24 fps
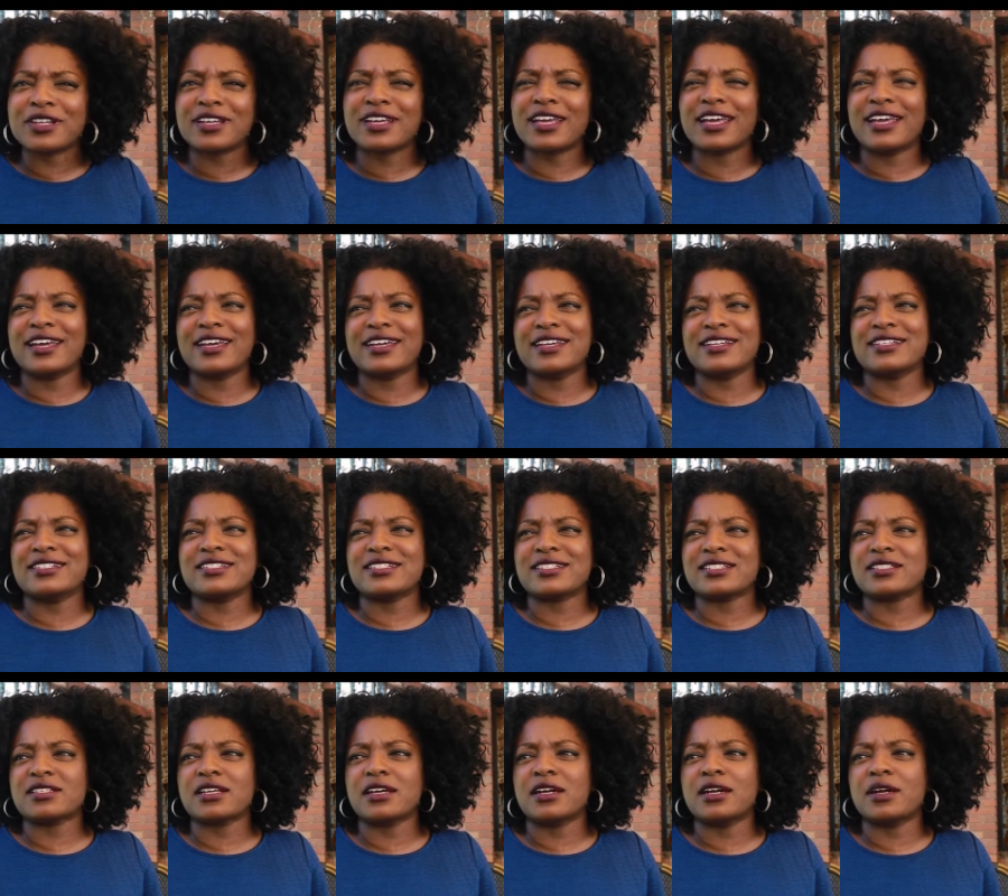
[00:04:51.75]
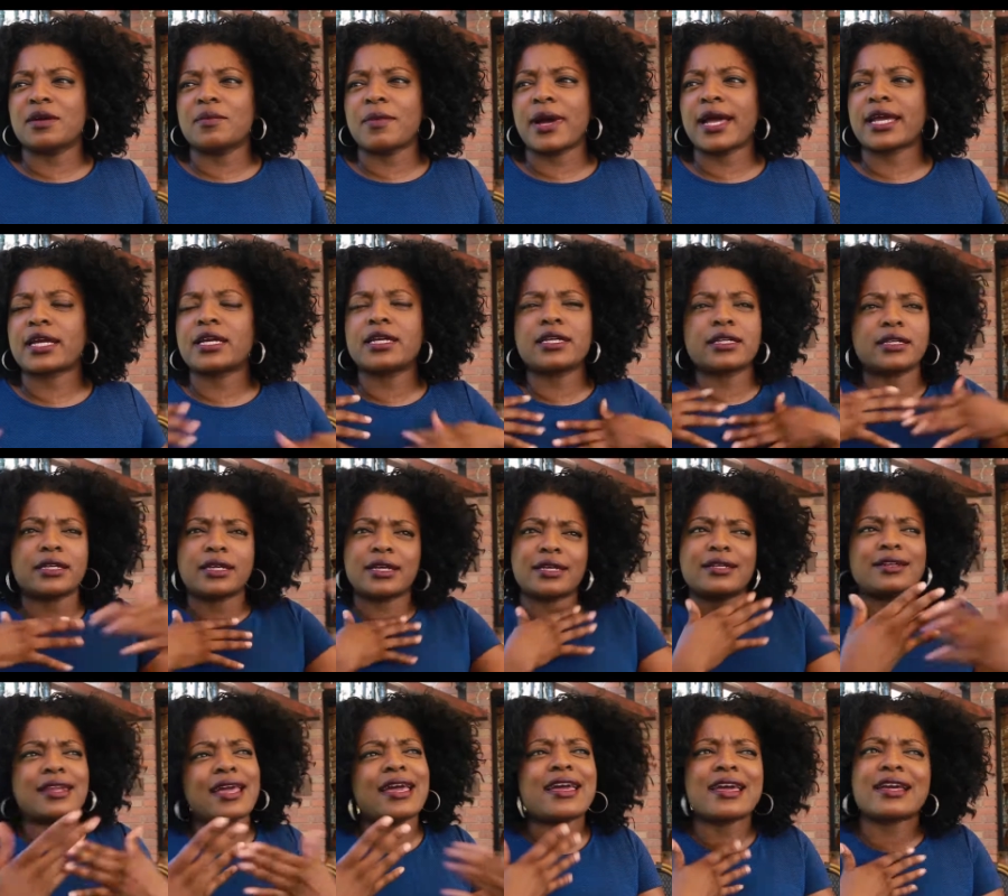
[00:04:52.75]
and I couldn't
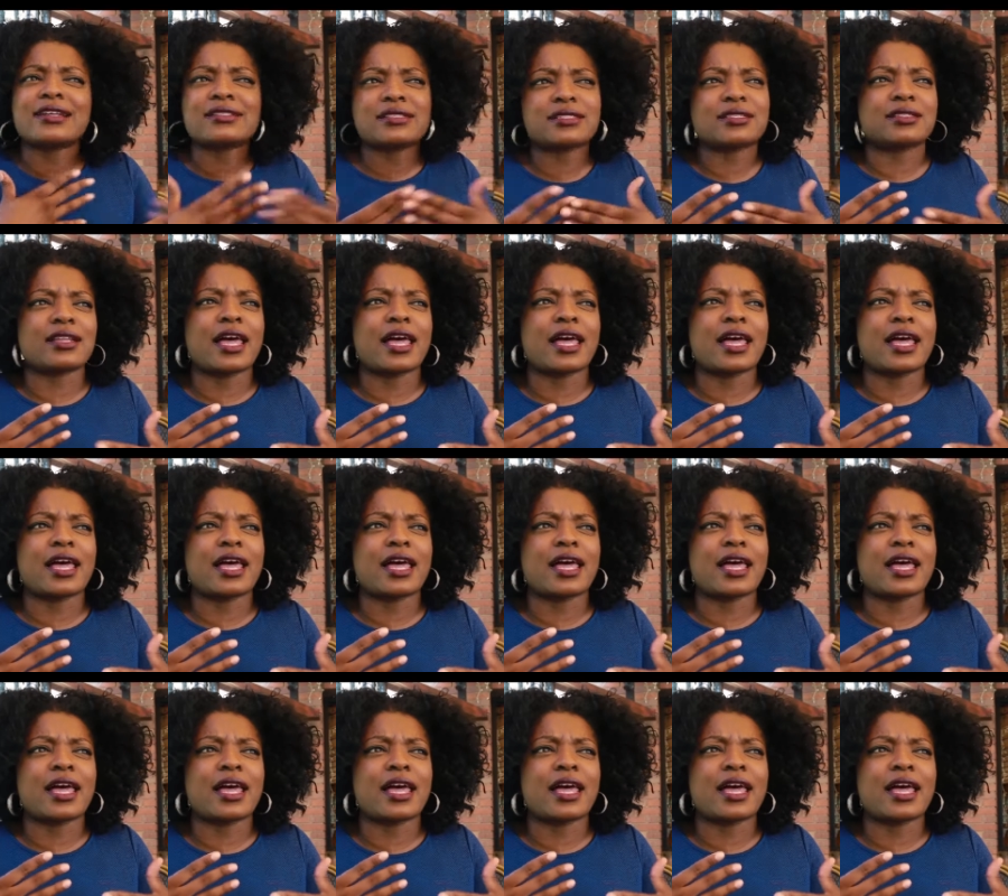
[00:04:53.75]
connect.